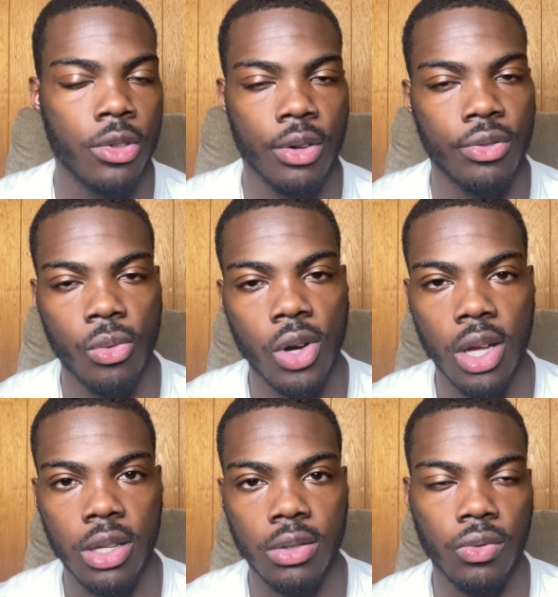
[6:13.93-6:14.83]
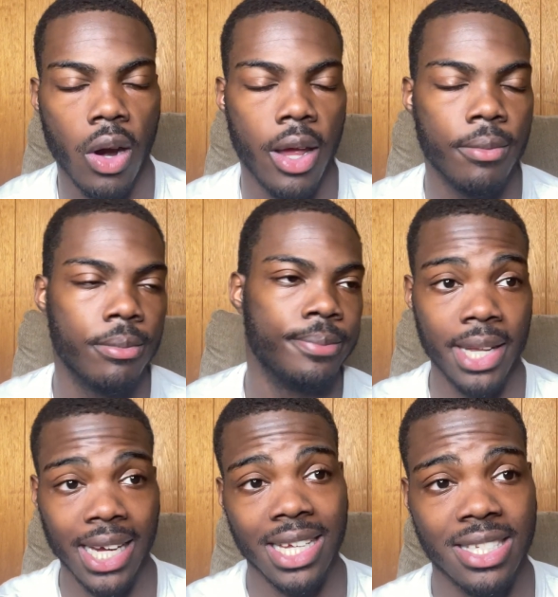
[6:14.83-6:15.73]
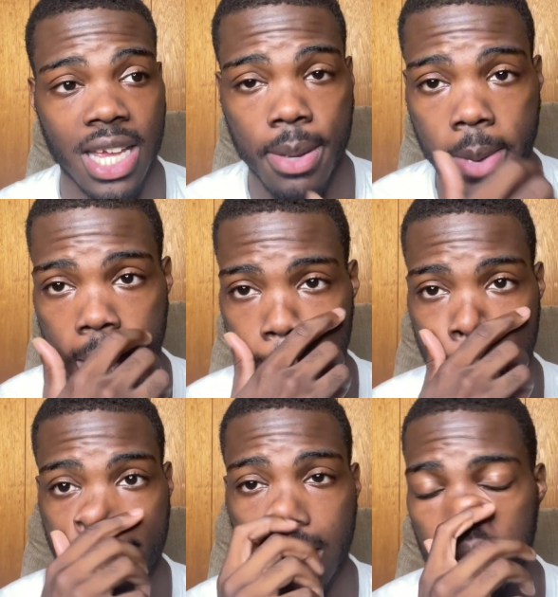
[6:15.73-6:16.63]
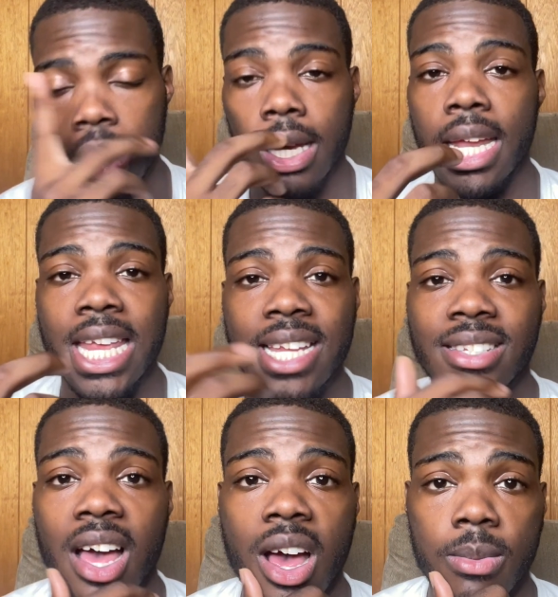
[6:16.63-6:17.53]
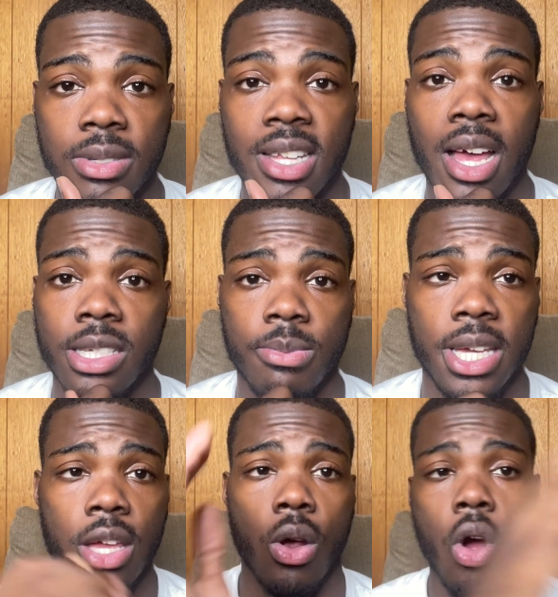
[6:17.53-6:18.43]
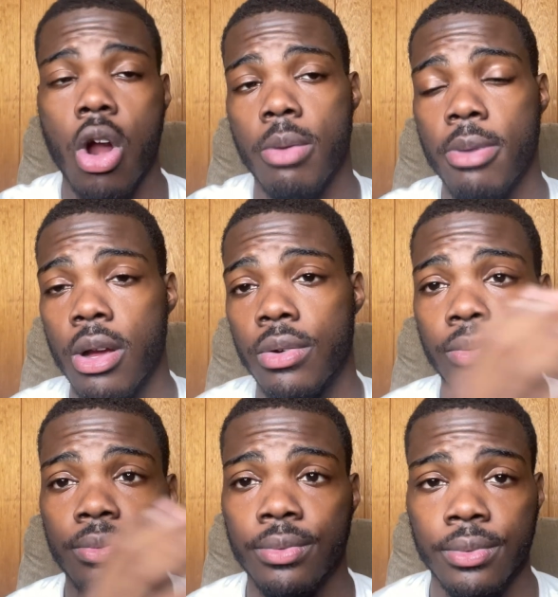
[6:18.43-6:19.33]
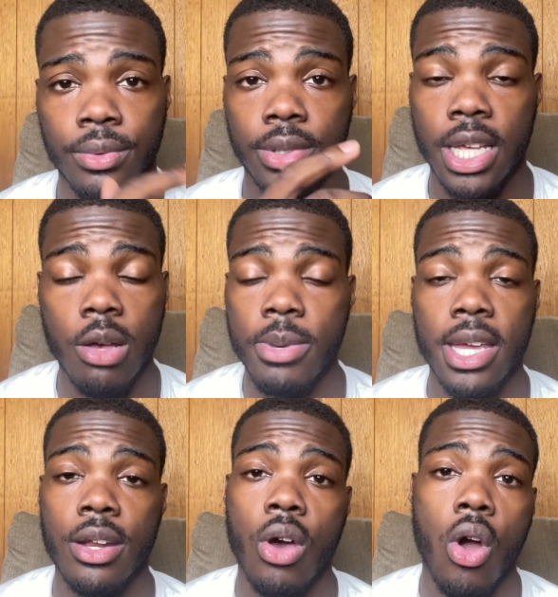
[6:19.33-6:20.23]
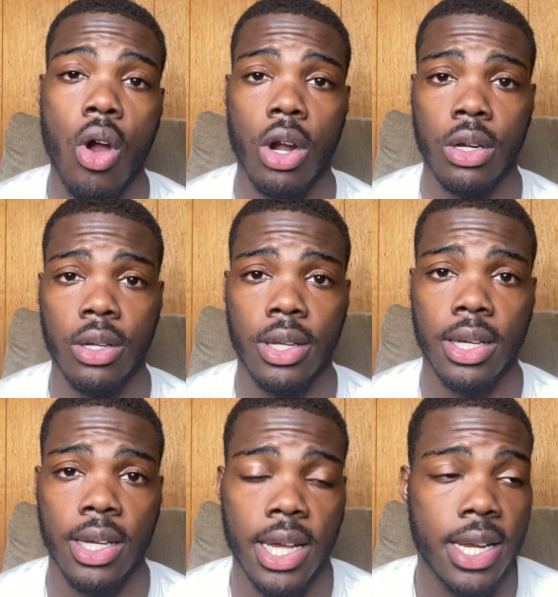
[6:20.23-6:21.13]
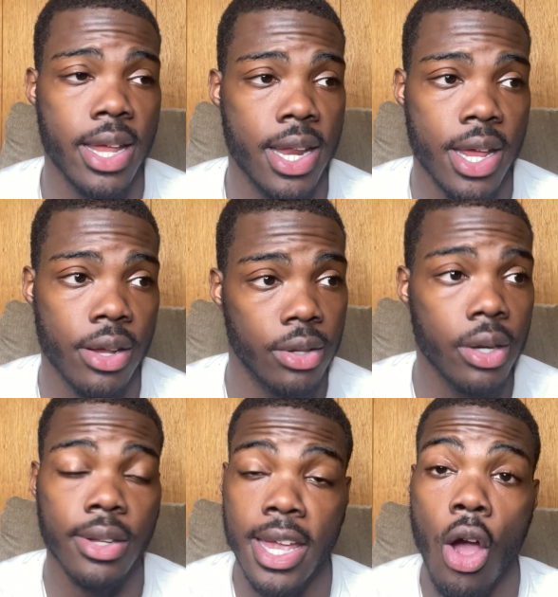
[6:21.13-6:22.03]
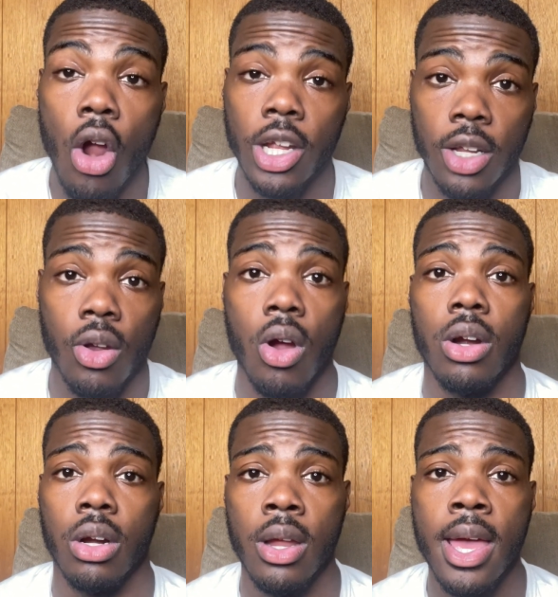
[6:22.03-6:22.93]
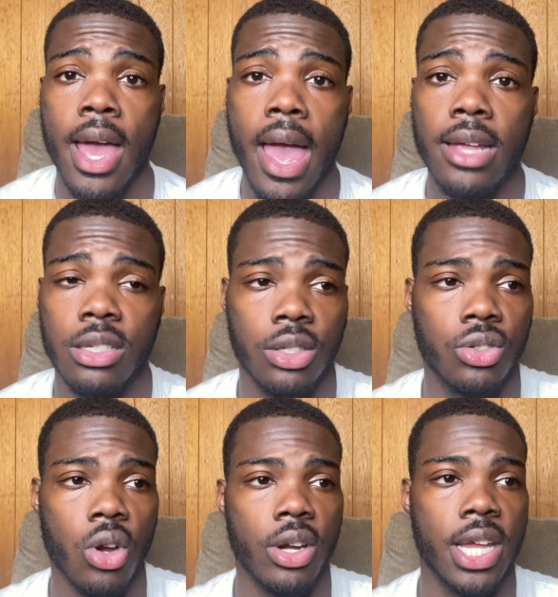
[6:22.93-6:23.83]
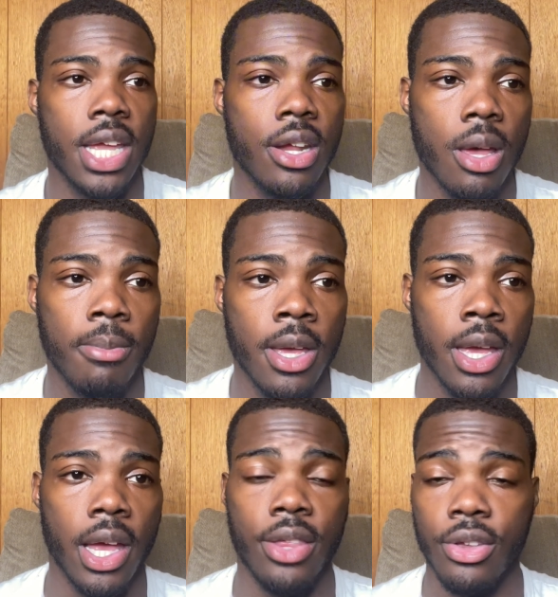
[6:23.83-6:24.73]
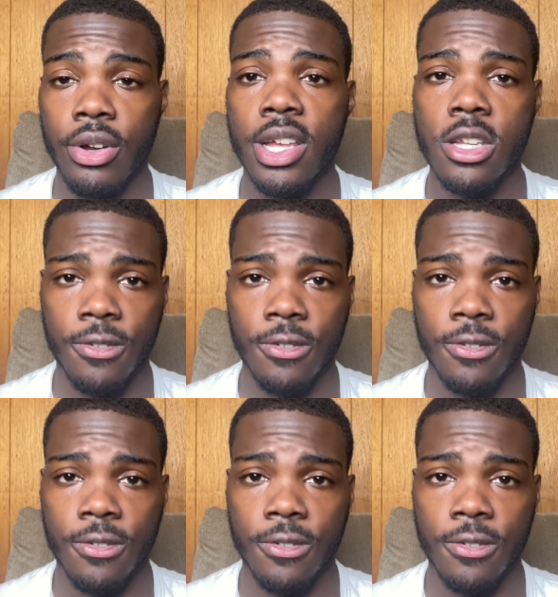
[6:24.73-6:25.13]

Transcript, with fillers: for what, right? Like I said, man, in these times, times will be getting hard, bro. They'll be getting hard. And, and they're, they're, they are getting harder. Actually, they're starting to heat up. And there is